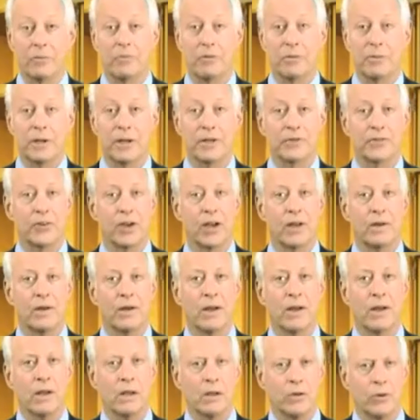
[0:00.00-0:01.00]
me and said,
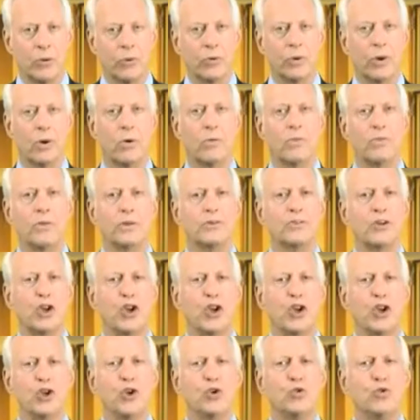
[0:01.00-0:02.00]
you know, there's a
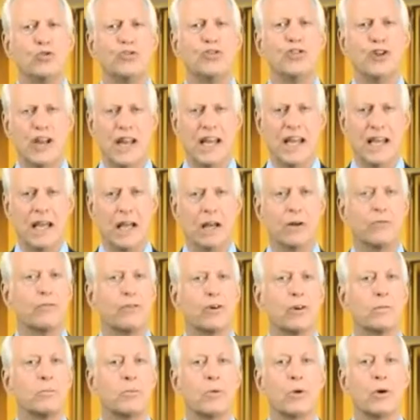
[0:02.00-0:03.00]
huge need
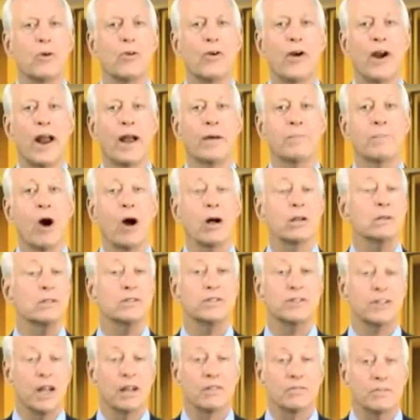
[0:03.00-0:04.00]
for a program on
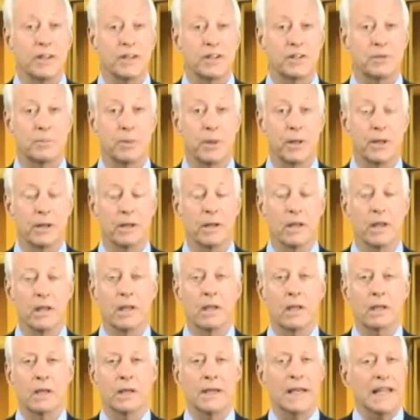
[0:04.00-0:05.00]
self-discipline.
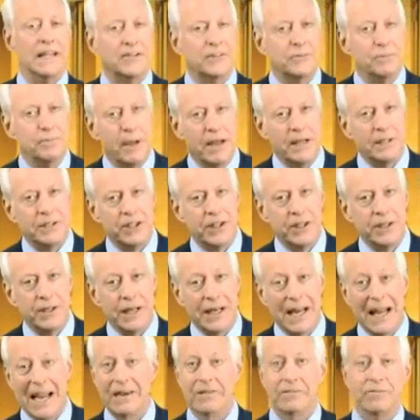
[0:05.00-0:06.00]
It's mentioned
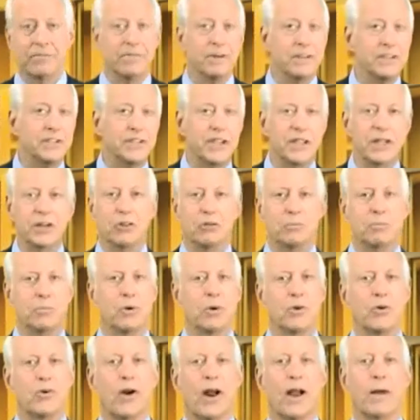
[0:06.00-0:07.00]
in every single
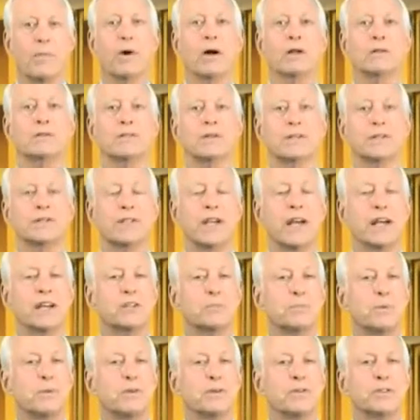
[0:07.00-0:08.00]
program on success,
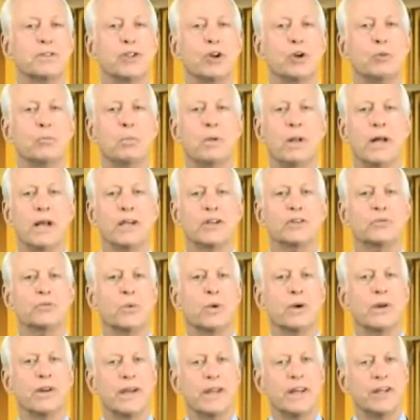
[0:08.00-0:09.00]
but there's no place
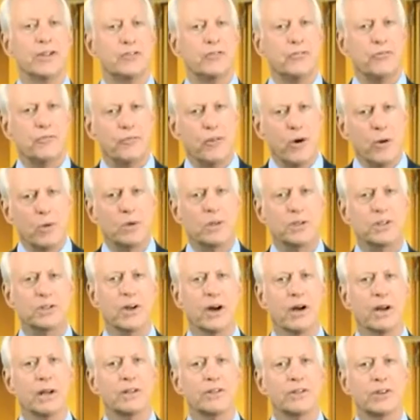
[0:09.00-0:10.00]
where it is focused
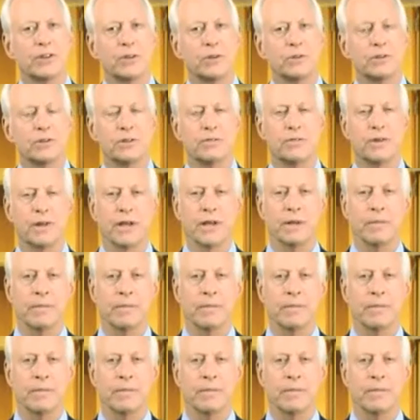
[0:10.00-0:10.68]
on exclusively.